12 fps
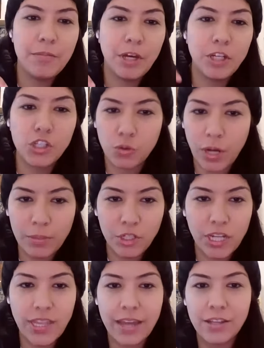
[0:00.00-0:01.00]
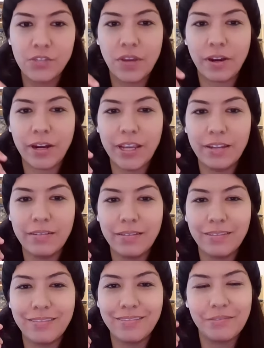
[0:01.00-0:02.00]
a description that is very
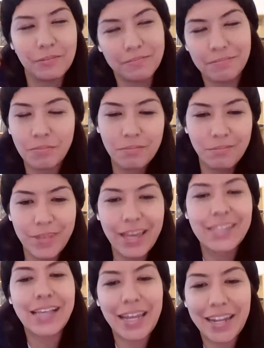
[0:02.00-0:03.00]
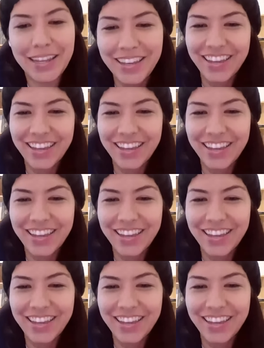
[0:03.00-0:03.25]
oh, exciting.